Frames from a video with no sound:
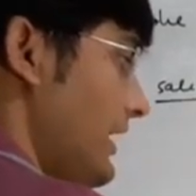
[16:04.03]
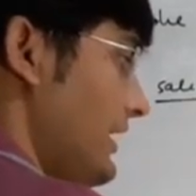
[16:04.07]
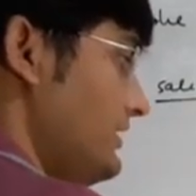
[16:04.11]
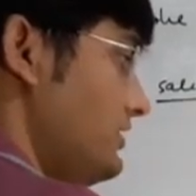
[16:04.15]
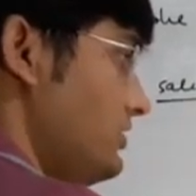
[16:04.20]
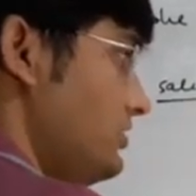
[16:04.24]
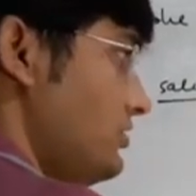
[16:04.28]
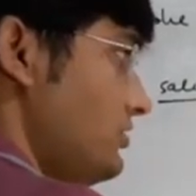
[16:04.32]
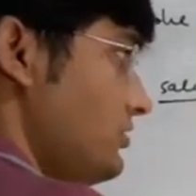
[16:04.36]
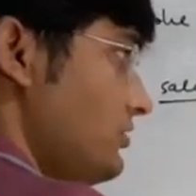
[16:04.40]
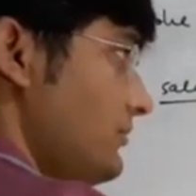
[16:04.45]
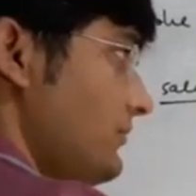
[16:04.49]

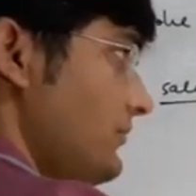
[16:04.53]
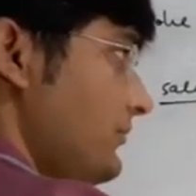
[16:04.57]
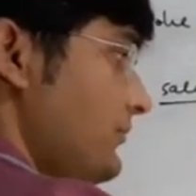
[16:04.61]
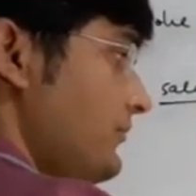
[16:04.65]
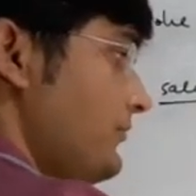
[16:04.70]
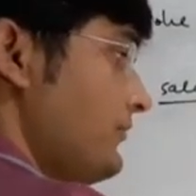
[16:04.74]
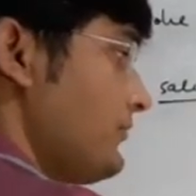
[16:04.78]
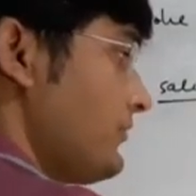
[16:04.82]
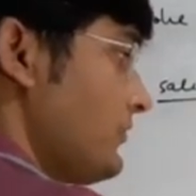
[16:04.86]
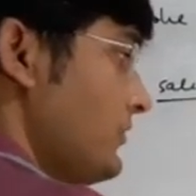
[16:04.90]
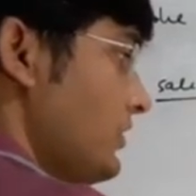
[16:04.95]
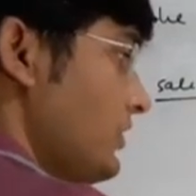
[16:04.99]
h
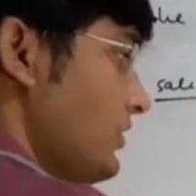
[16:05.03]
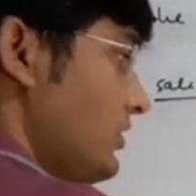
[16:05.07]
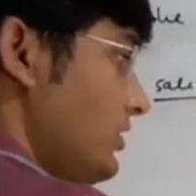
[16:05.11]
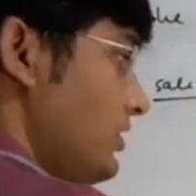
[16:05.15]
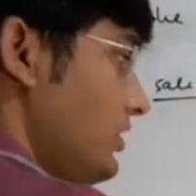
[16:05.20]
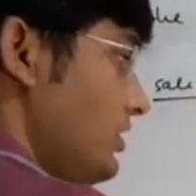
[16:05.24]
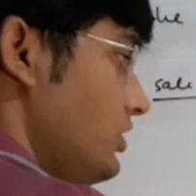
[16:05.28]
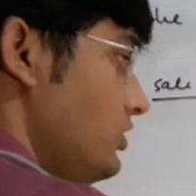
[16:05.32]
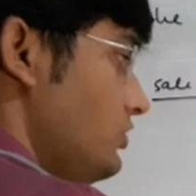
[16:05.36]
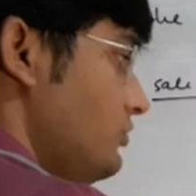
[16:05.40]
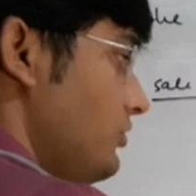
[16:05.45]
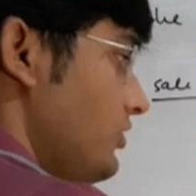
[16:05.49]

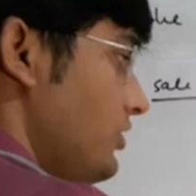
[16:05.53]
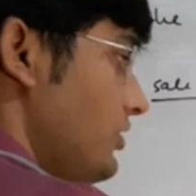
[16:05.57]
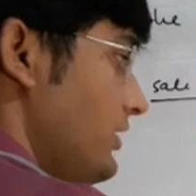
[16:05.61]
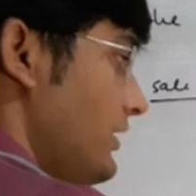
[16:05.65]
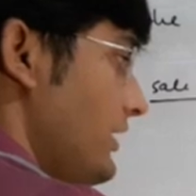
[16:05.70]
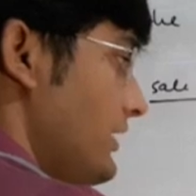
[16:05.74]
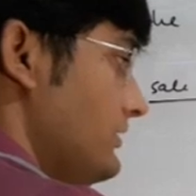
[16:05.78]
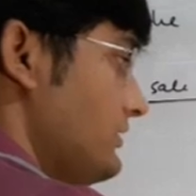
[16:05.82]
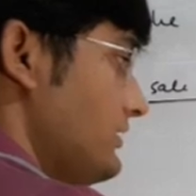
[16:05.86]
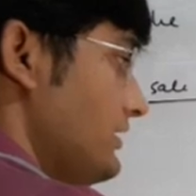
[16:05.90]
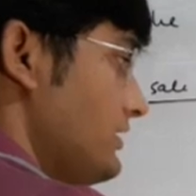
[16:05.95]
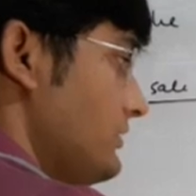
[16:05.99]
e to the power
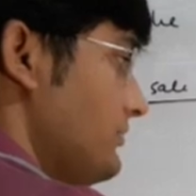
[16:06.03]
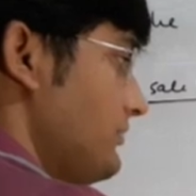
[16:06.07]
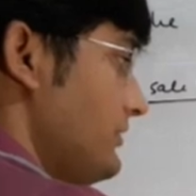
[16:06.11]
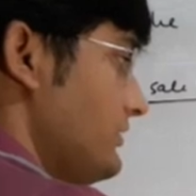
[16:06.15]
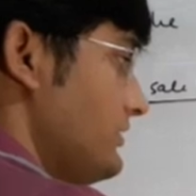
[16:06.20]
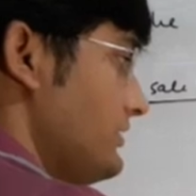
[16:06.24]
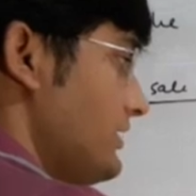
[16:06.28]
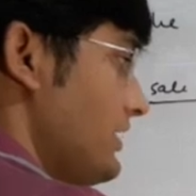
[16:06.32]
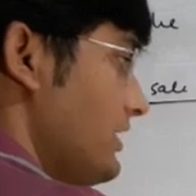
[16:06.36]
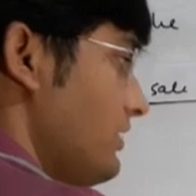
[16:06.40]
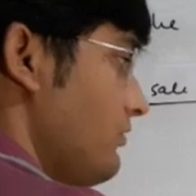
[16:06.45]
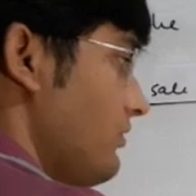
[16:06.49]
hx
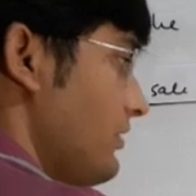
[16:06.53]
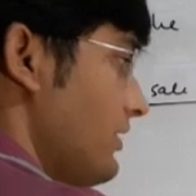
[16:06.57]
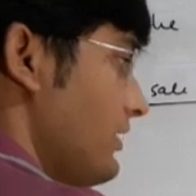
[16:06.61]
plus ky,